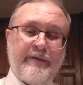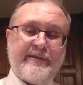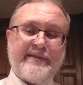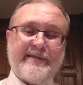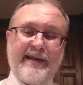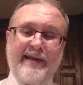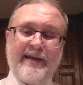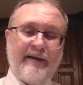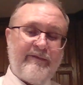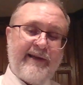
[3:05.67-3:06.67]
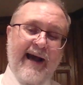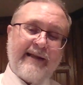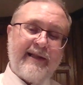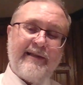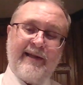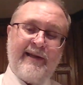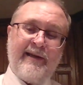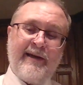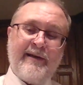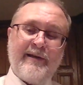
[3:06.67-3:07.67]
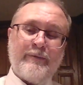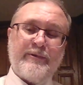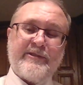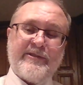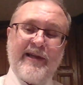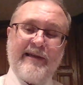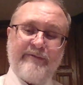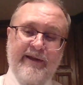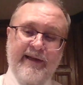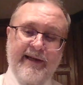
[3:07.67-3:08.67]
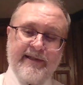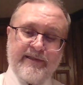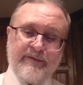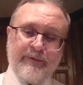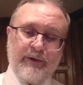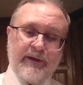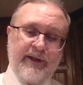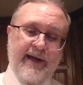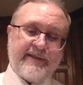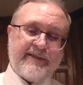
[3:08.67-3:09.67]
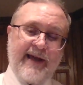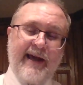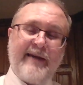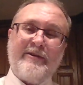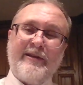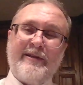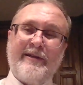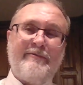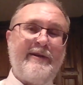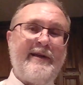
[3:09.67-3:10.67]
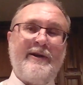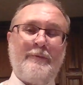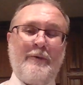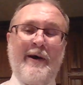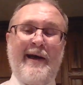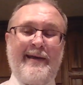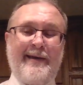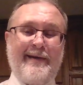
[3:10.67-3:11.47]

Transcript: the Sea of Galilee, receiving His fullness and giving it away.